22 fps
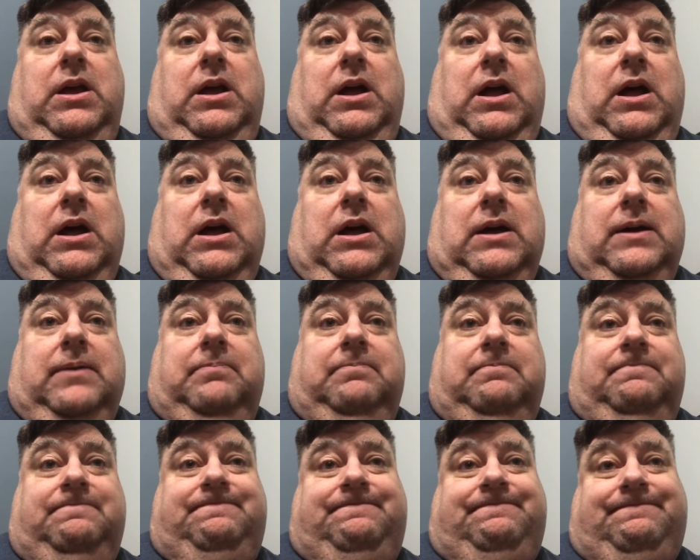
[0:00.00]

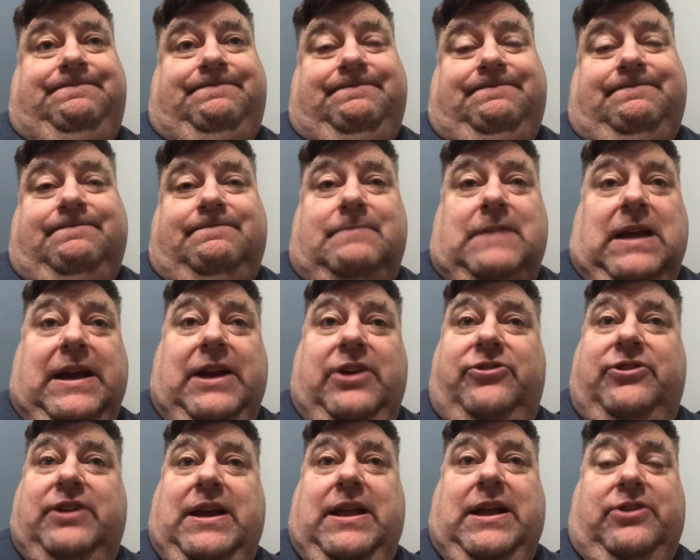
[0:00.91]
Like I
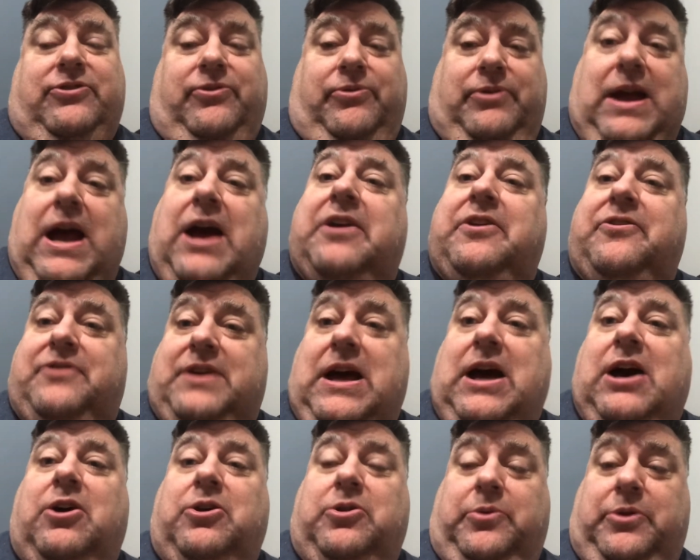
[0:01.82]
say, that's kind of
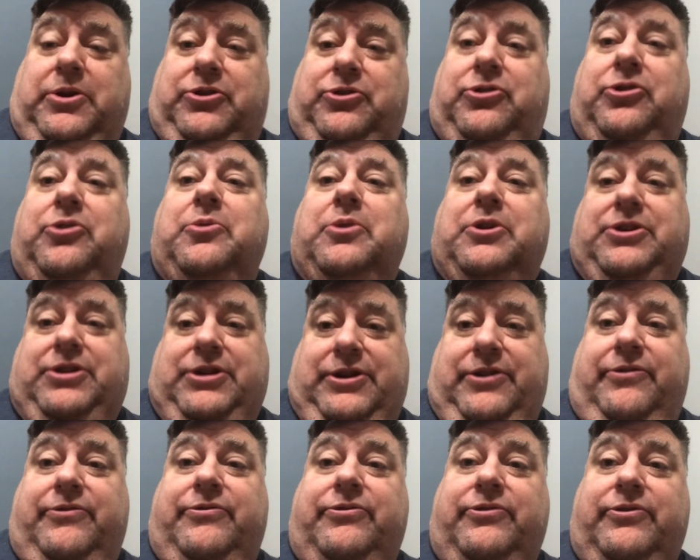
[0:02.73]

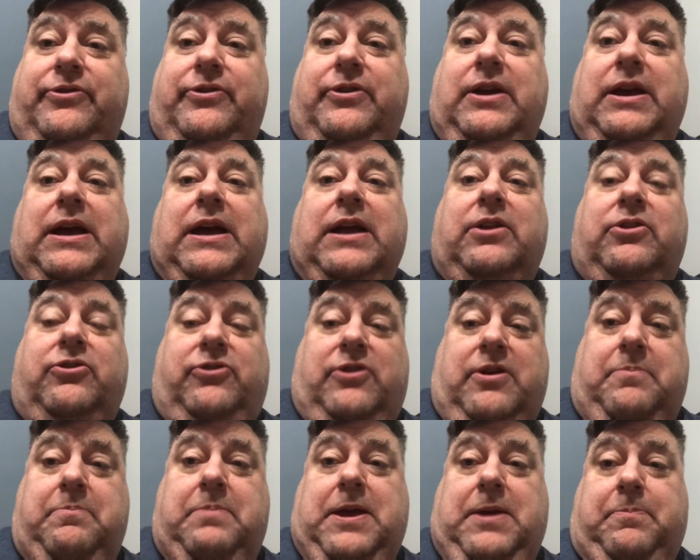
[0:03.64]
counterintuitive, and
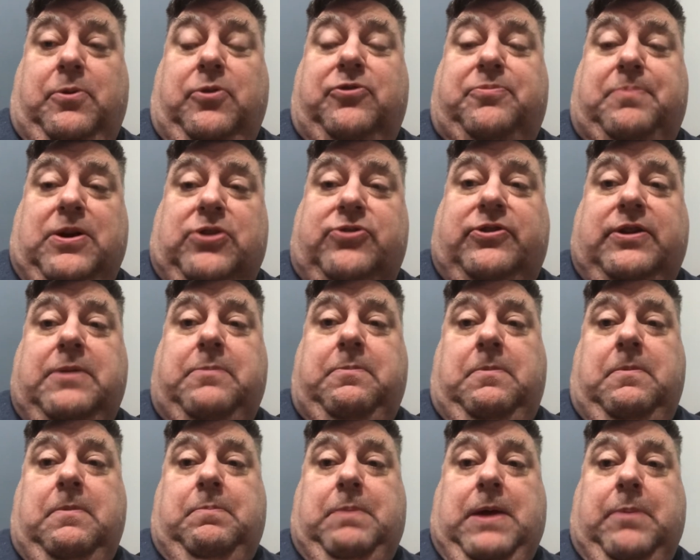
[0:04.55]
some people, especially
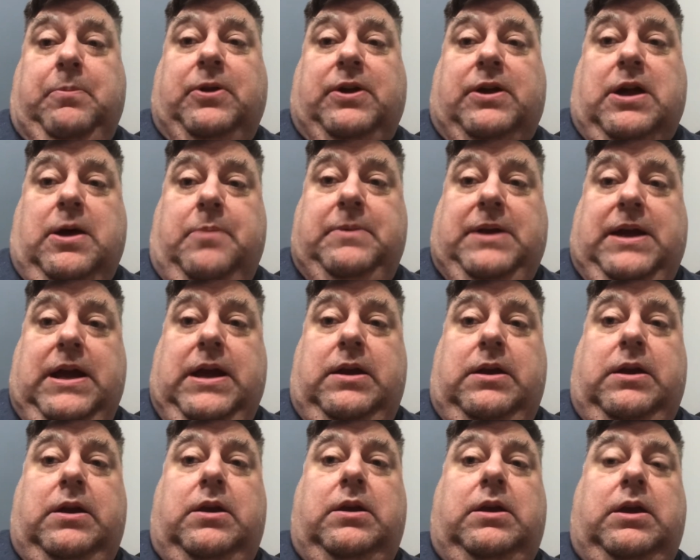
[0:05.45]
people that come to
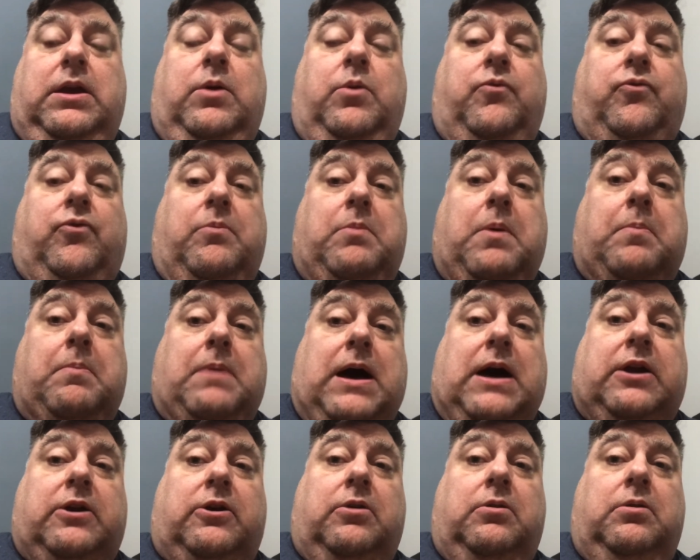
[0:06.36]
AD&D from a
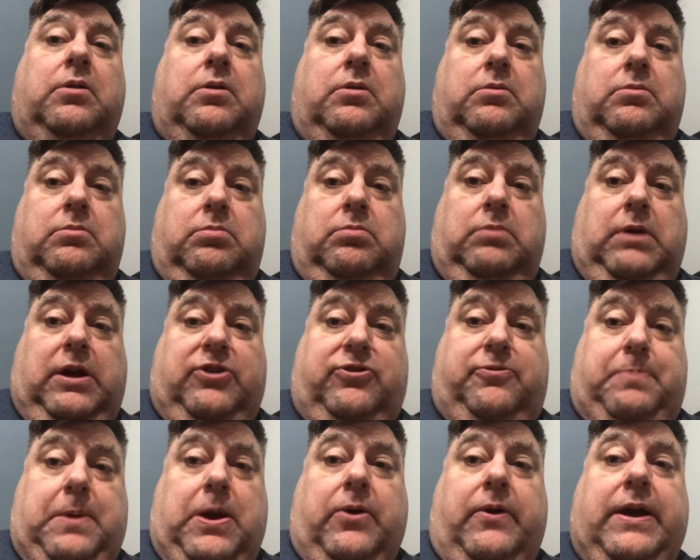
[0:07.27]
modern
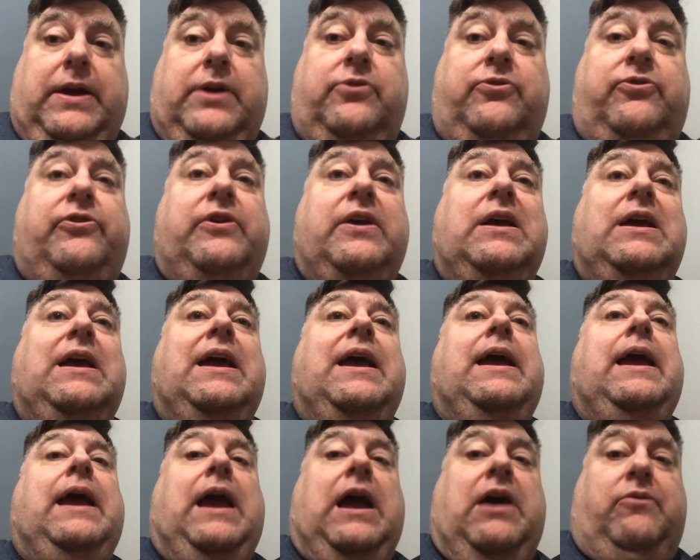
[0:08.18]
experience,
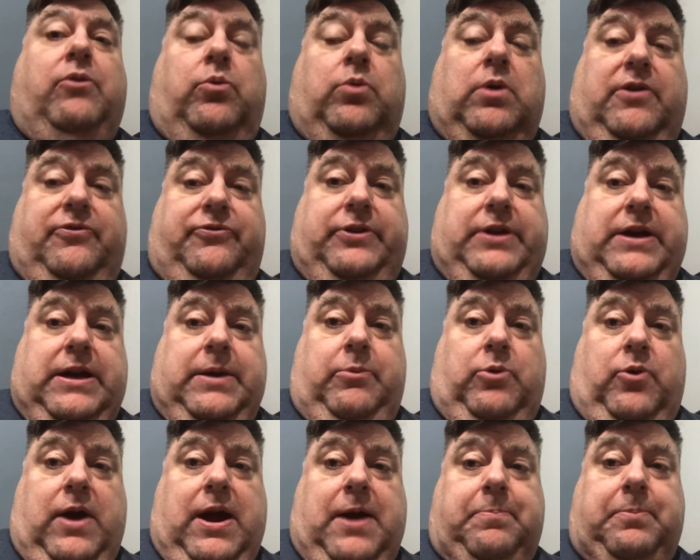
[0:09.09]
have a rough time
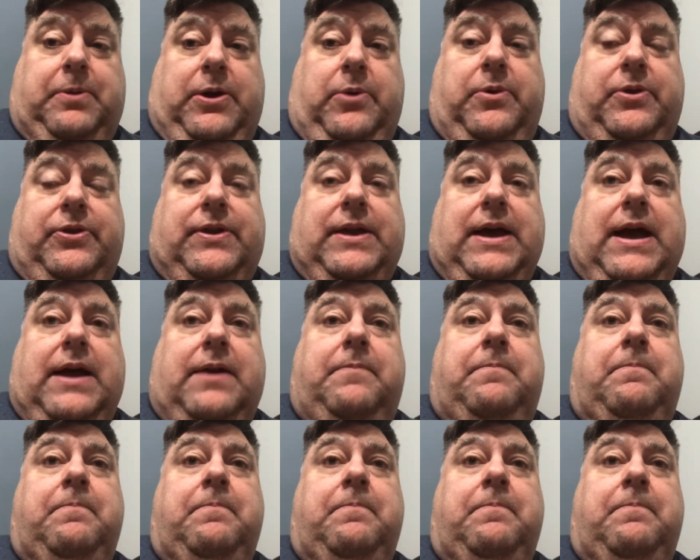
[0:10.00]
grappling with that.